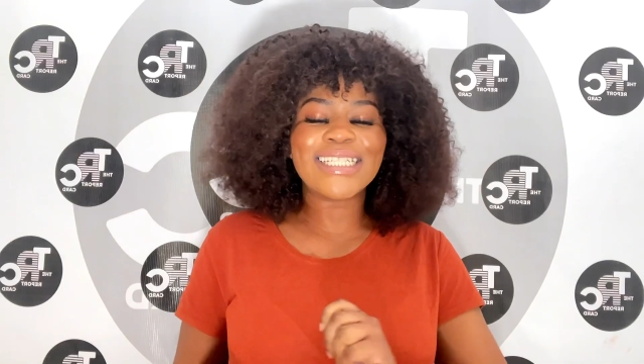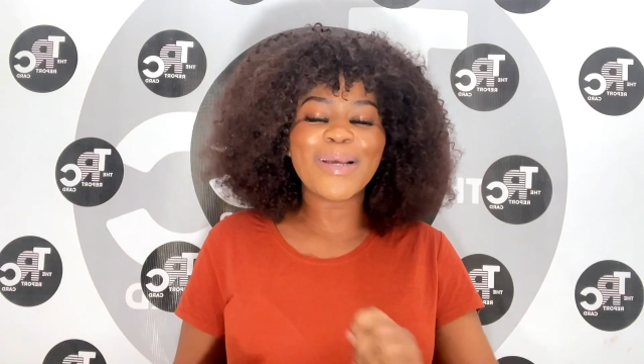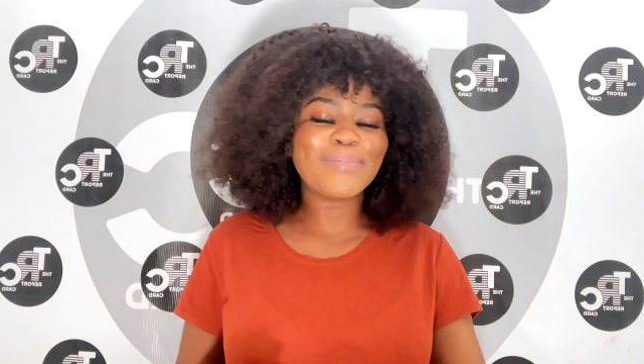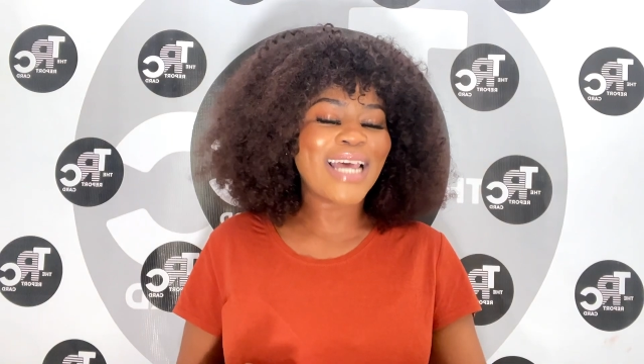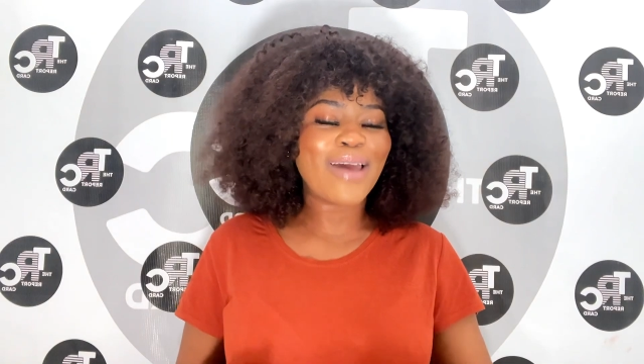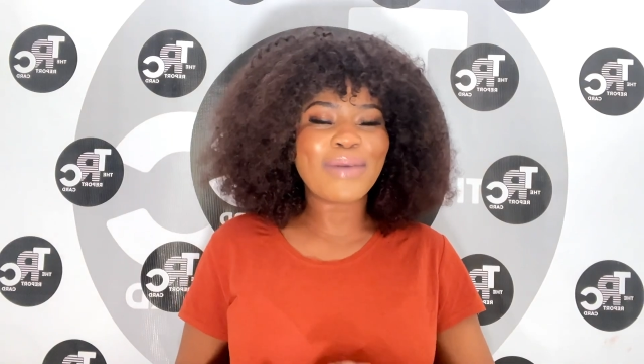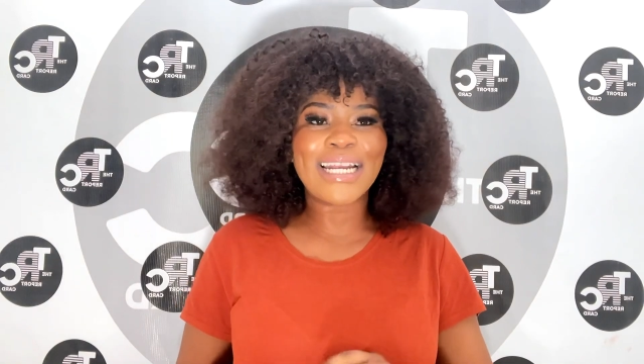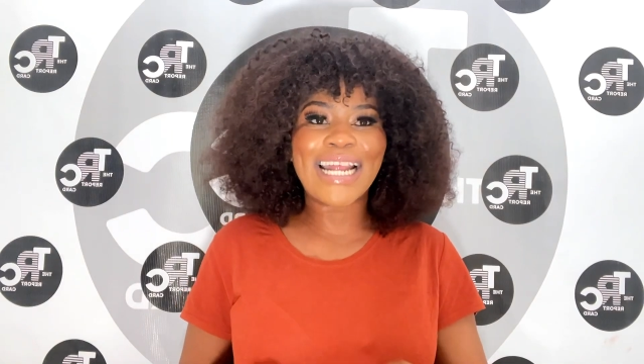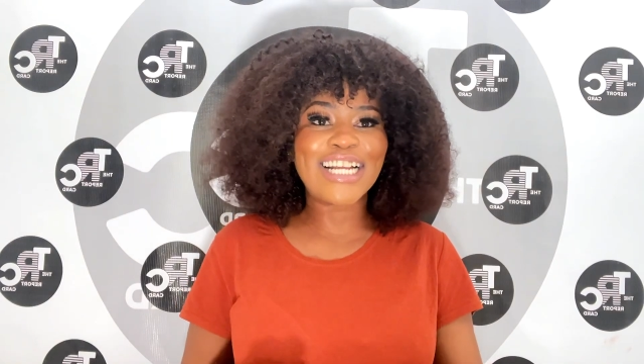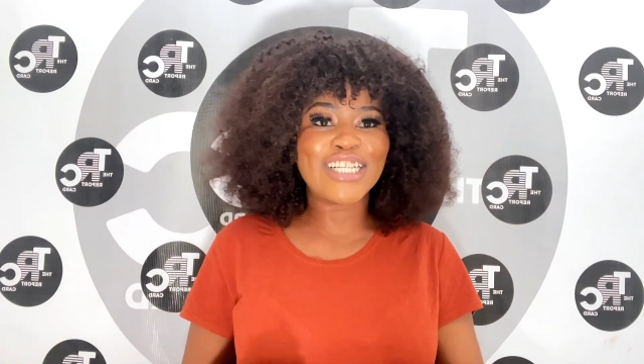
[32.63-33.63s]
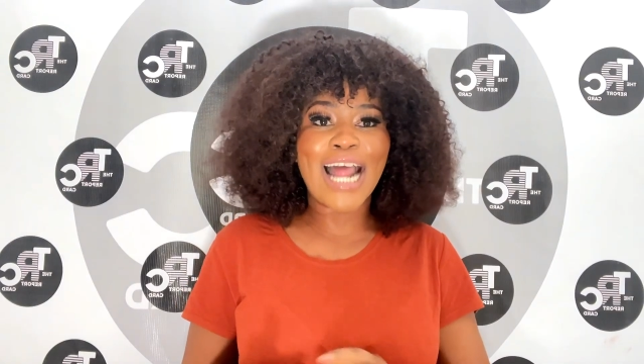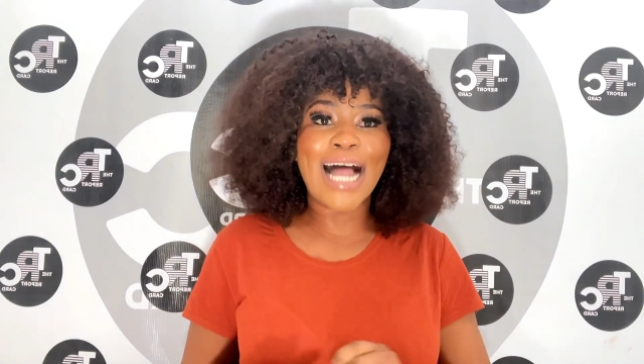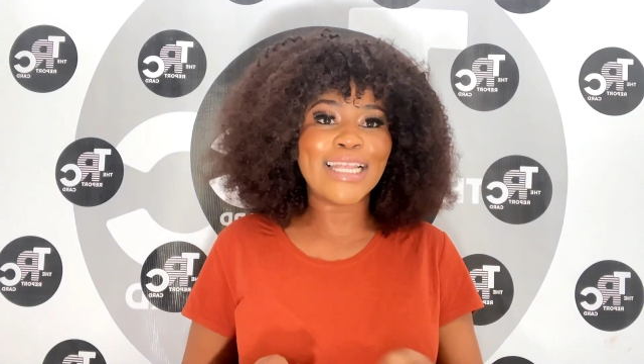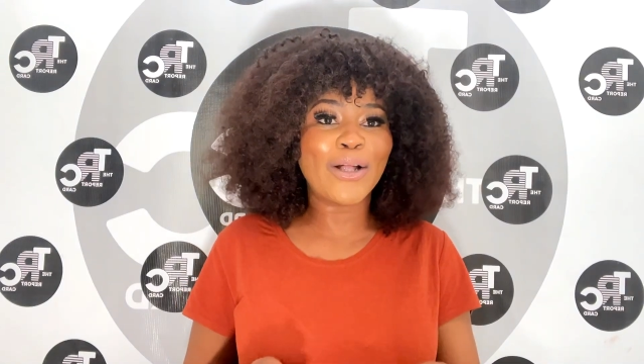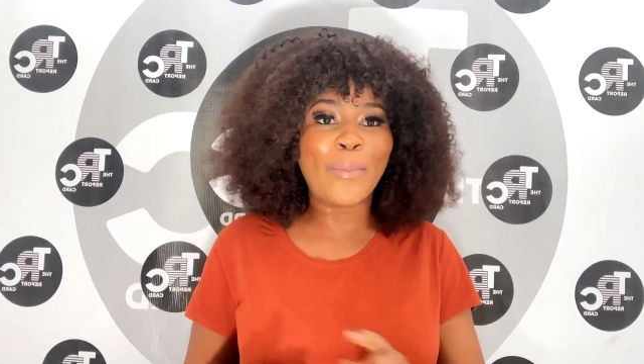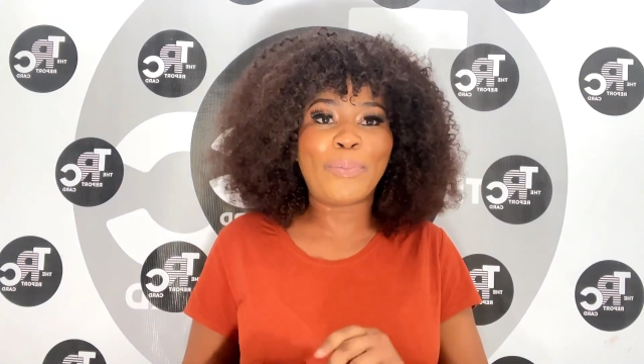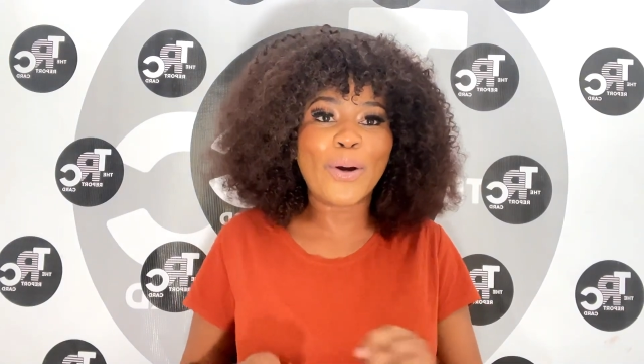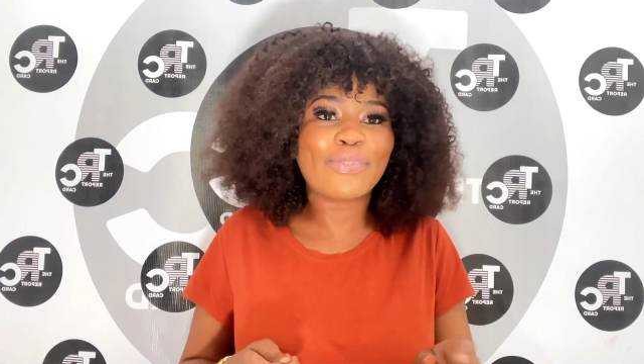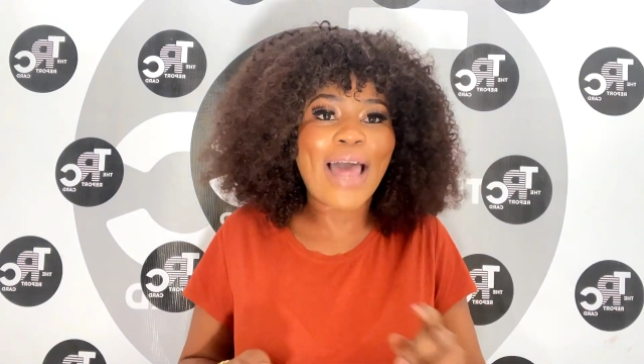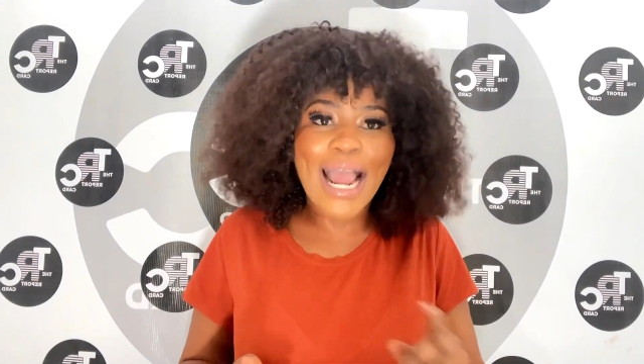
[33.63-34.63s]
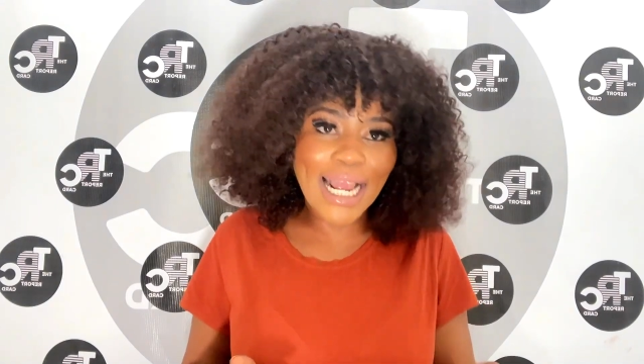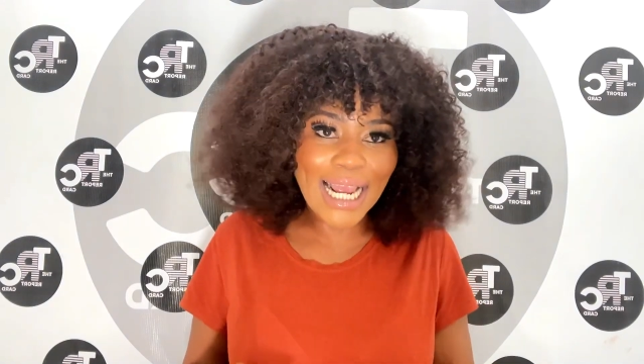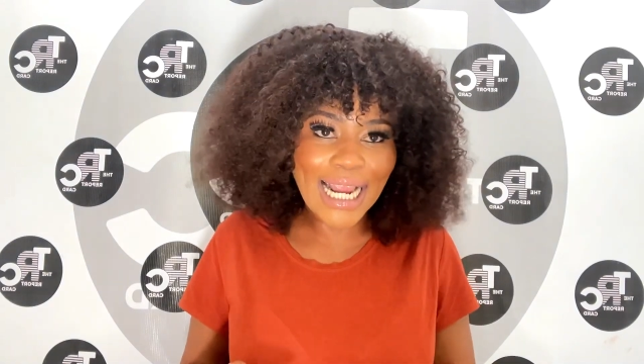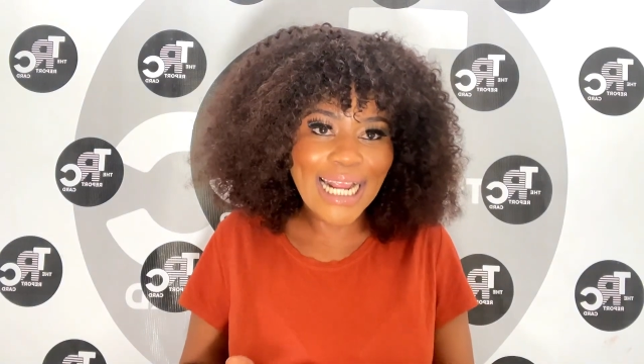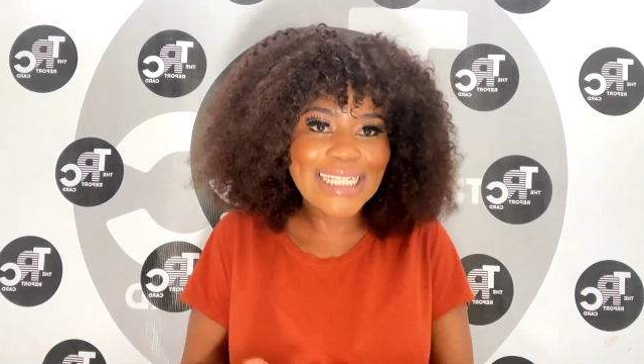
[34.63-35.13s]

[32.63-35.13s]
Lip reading: same time, engaging her little boo-bang